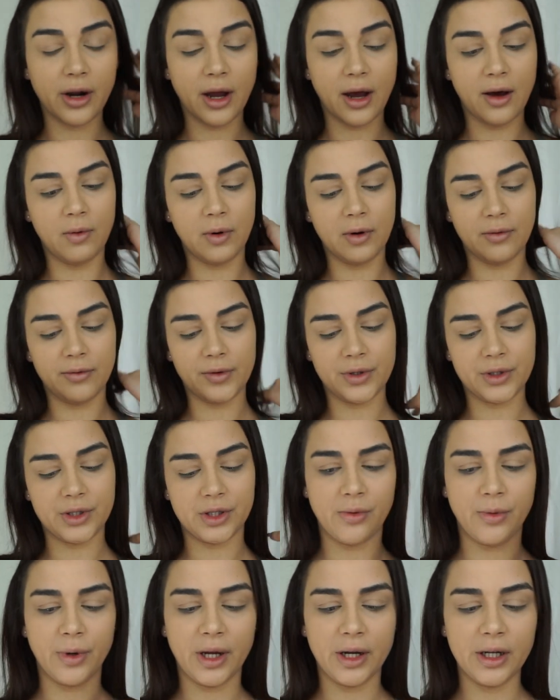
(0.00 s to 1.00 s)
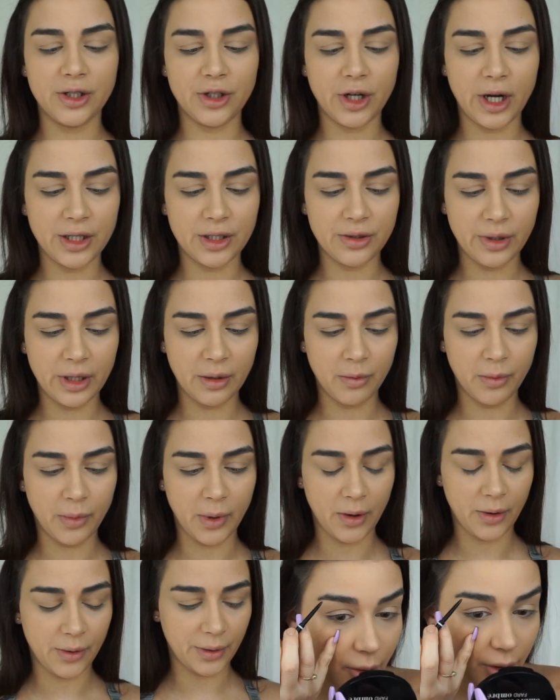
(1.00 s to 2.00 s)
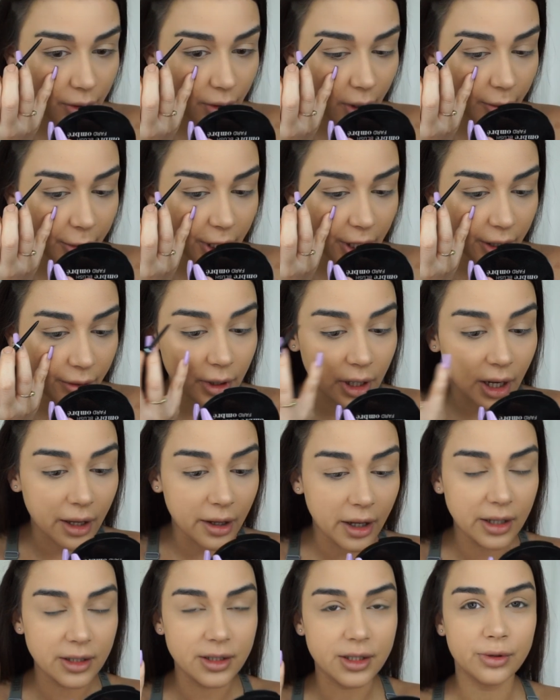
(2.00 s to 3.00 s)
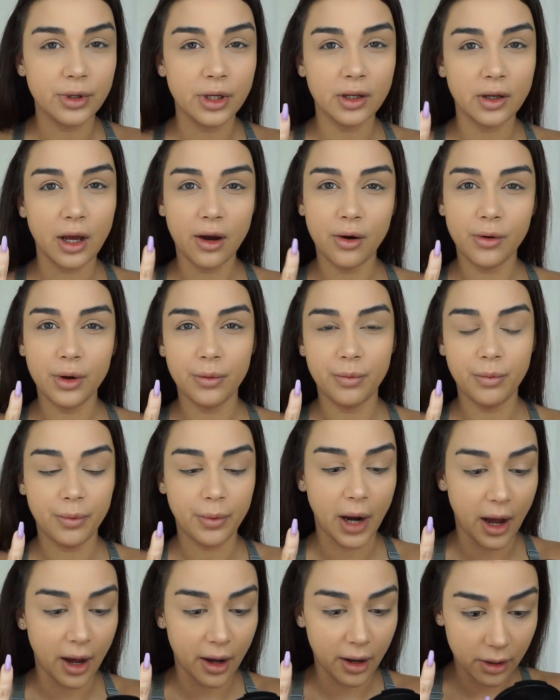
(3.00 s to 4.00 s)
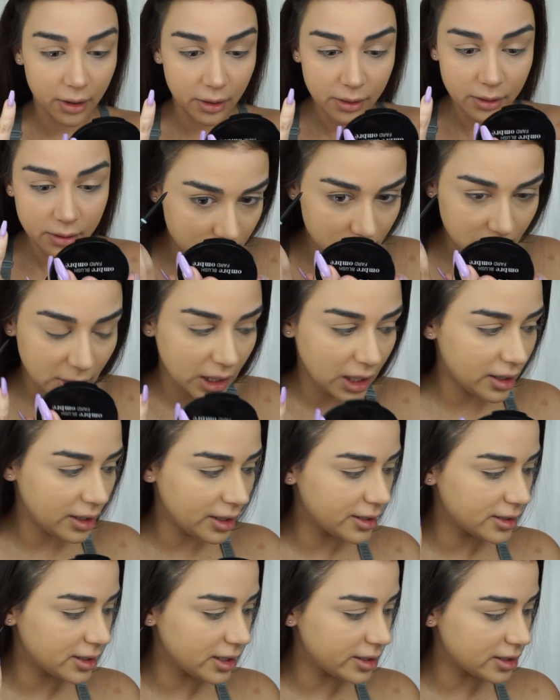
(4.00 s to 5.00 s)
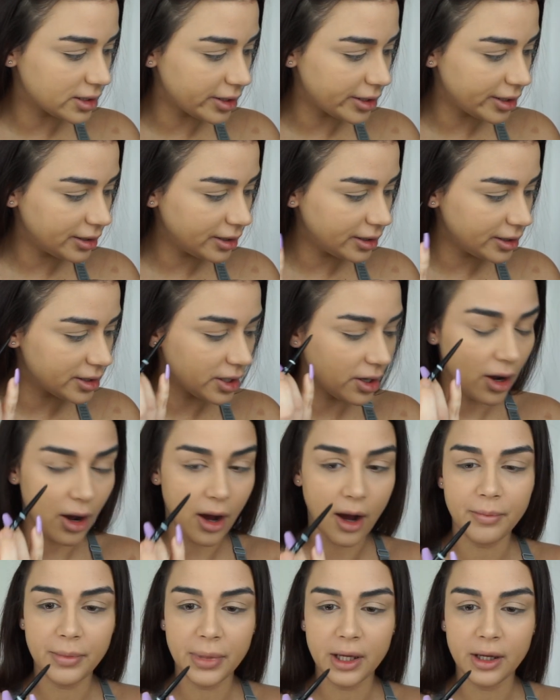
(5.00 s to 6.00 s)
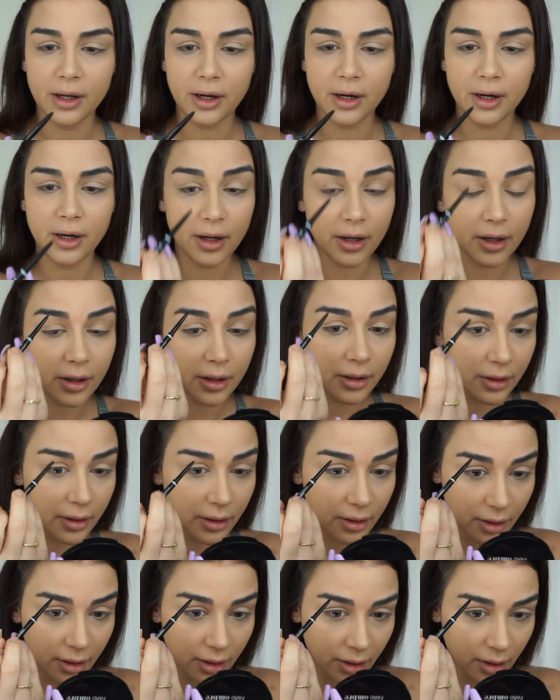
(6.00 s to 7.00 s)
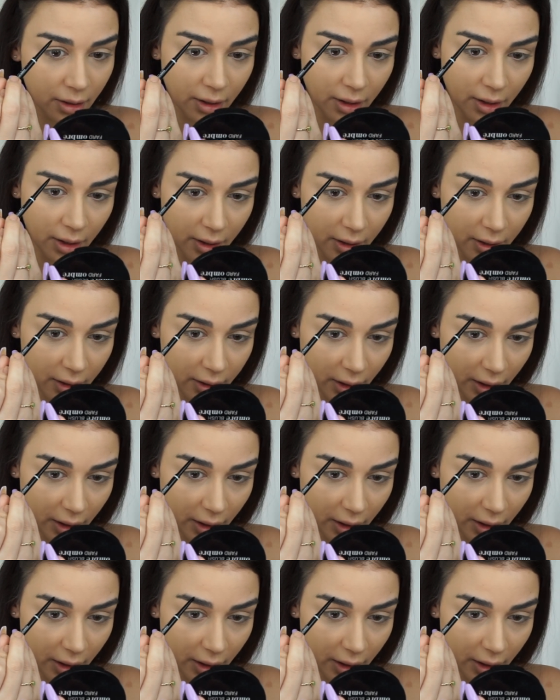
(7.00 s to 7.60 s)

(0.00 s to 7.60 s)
however, so we're gonna try doing both. Normally what I like doing now with brows is I start at the top here and